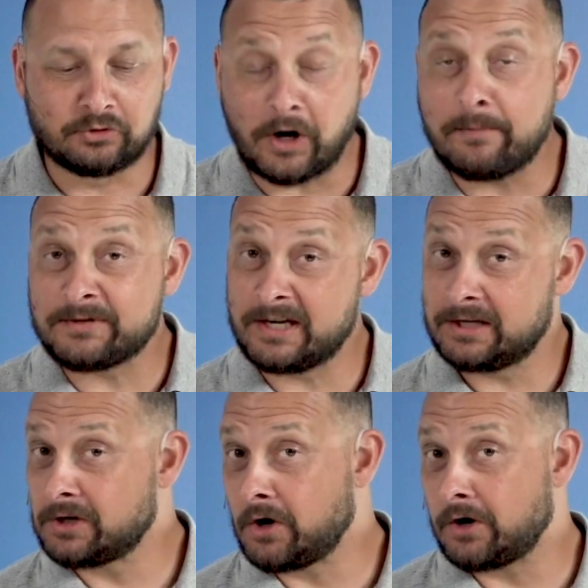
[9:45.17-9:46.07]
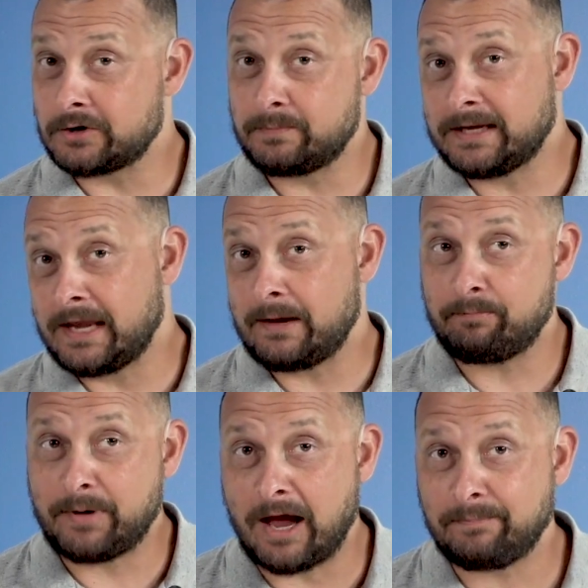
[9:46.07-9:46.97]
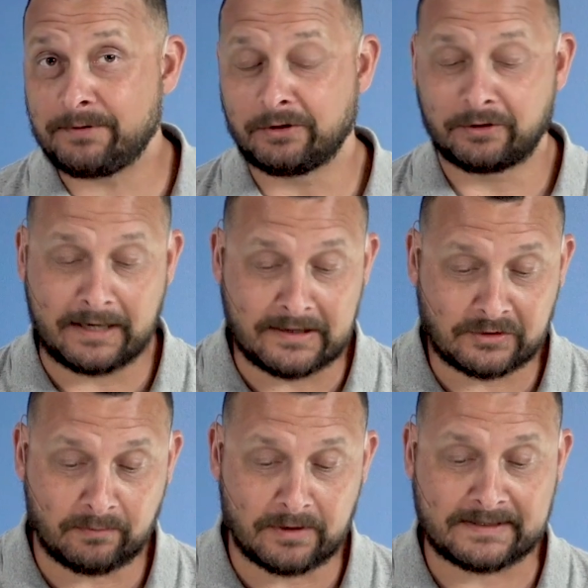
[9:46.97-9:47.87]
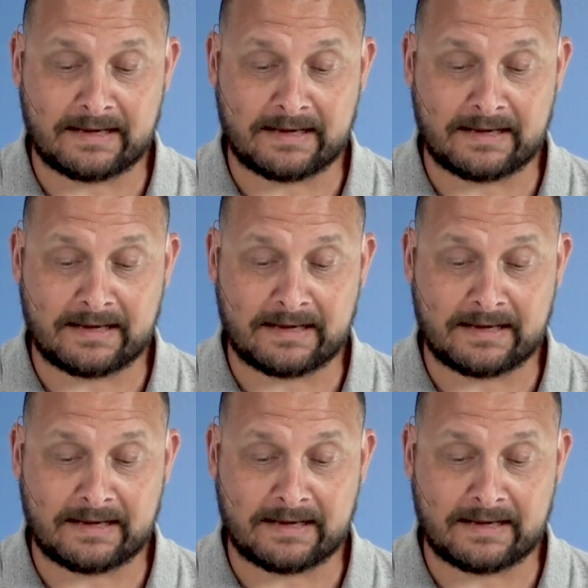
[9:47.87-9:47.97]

Drums and guitars became popular instruments,